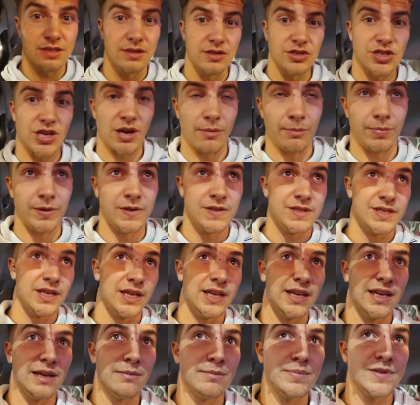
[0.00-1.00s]
in the Champions
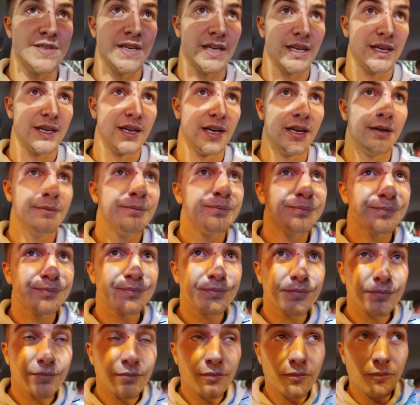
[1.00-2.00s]
League in particular,
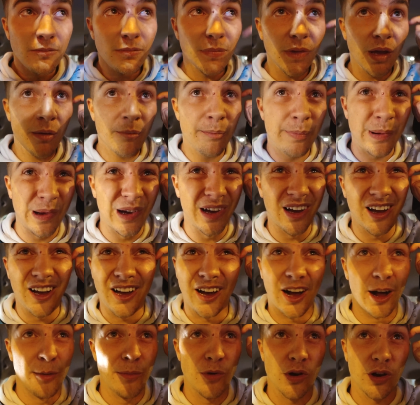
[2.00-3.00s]
but
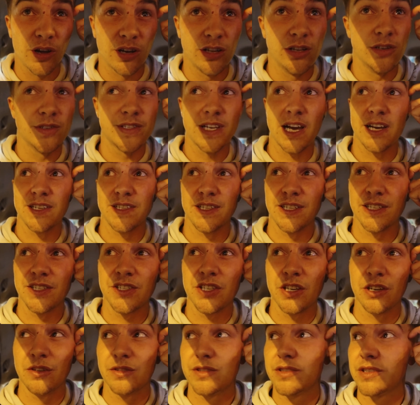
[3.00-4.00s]
I'm not going to use that as an
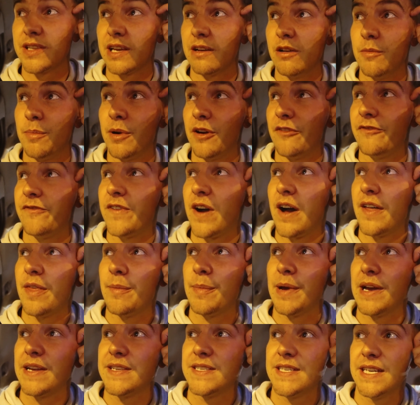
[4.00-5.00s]
excuse. They were by far the
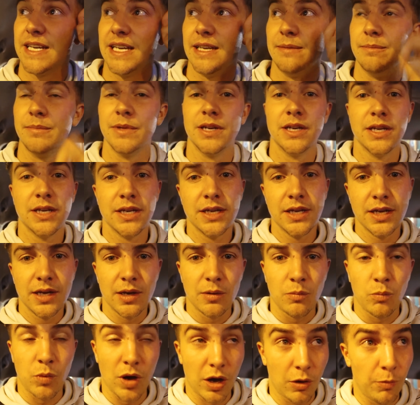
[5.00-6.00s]
better team,
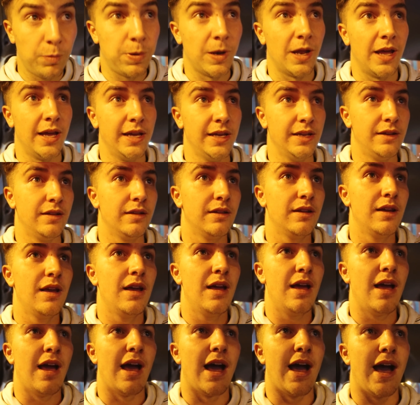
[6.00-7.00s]
well played,
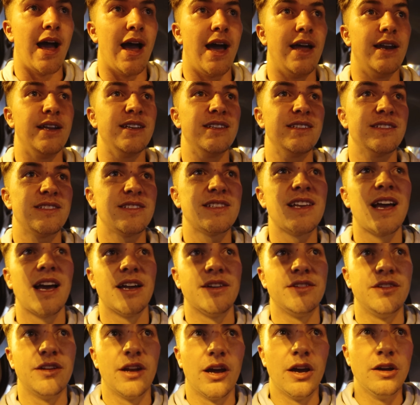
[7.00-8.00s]
and it's sad,
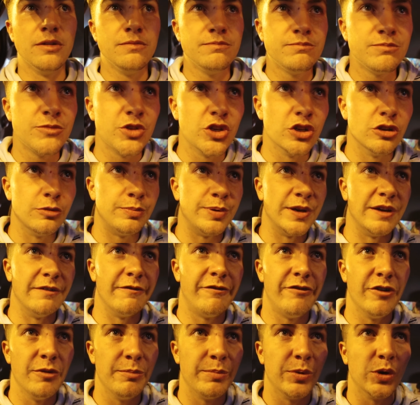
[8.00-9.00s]
you know, European
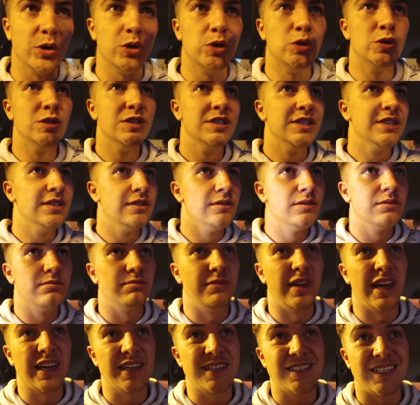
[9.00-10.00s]
football,
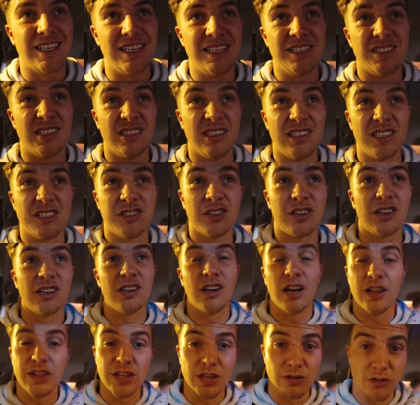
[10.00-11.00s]
next season it's looking
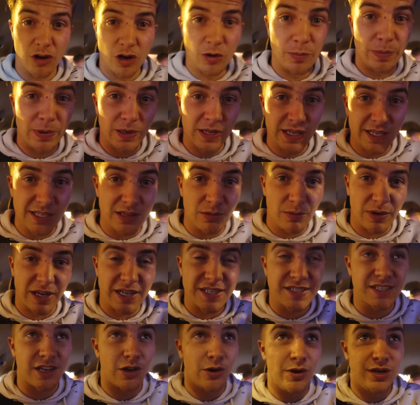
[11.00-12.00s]
like the Europa League, the way
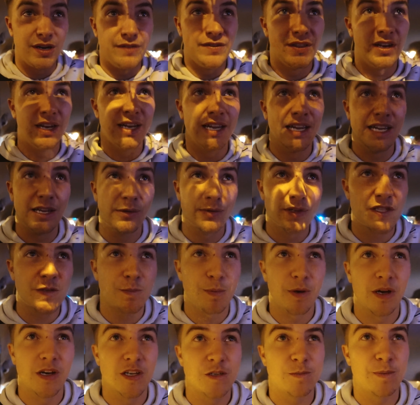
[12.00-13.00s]
it's going in the league with
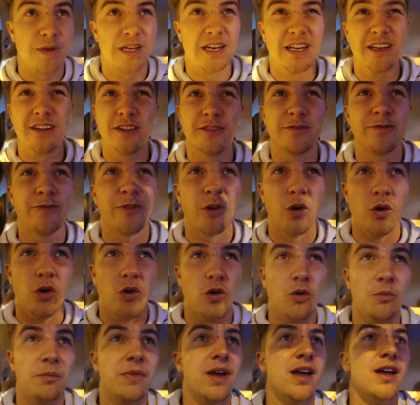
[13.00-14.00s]
Spurs being in good
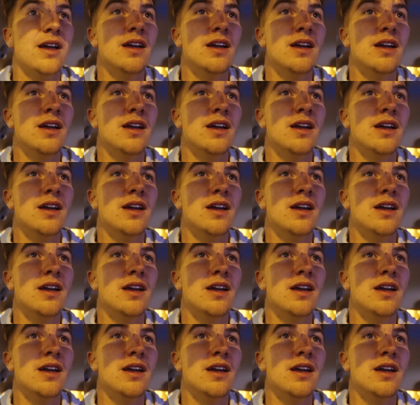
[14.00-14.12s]
form.